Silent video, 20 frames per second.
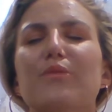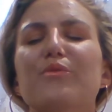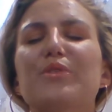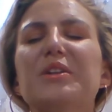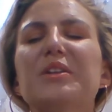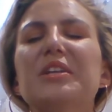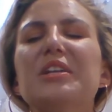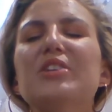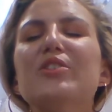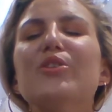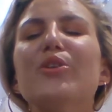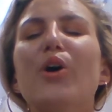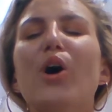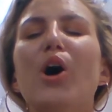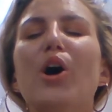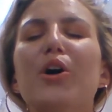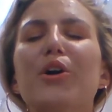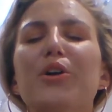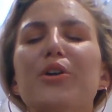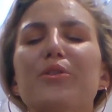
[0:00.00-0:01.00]
feeling your
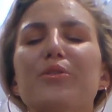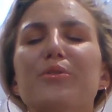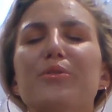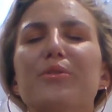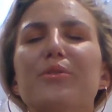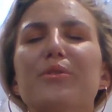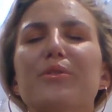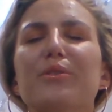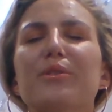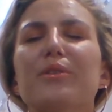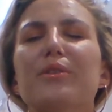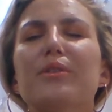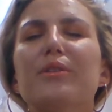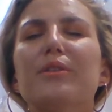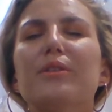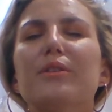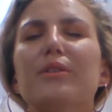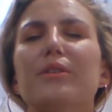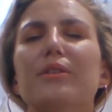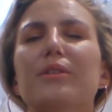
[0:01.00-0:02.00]
heart
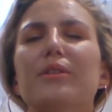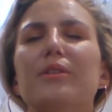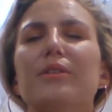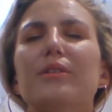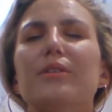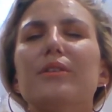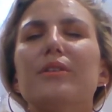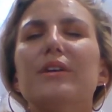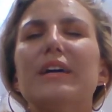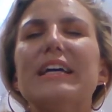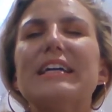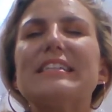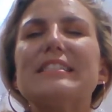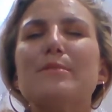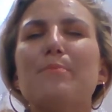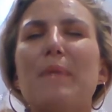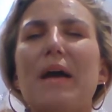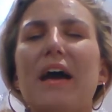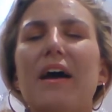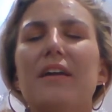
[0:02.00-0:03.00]

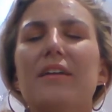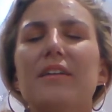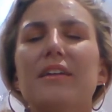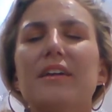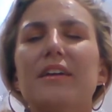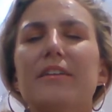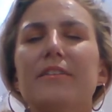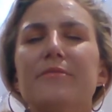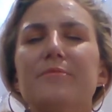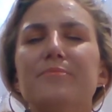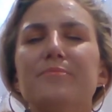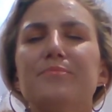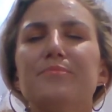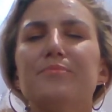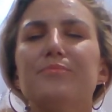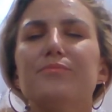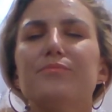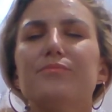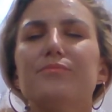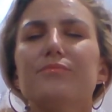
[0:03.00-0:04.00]
expanding
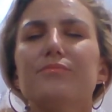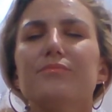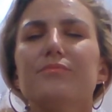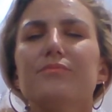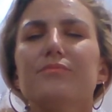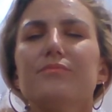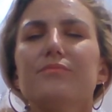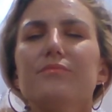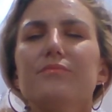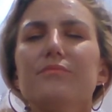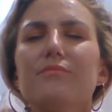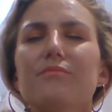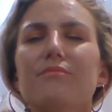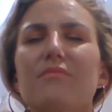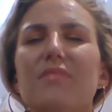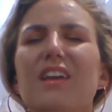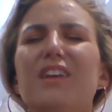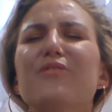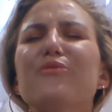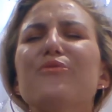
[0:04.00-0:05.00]

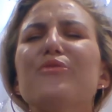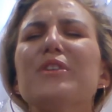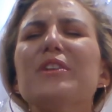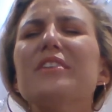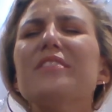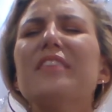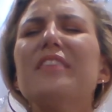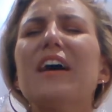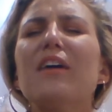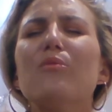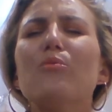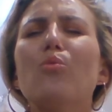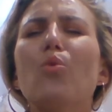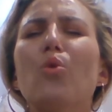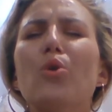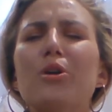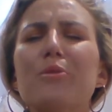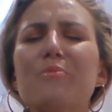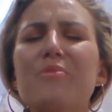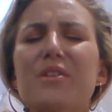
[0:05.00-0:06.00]
and feeling that
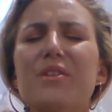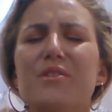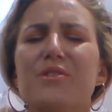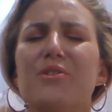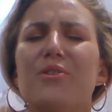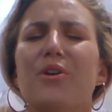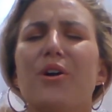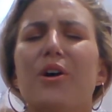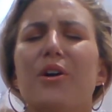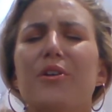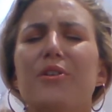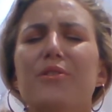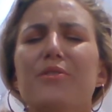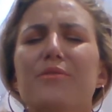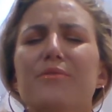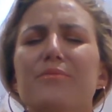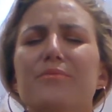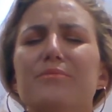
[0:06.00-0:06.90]
warmth in your heart.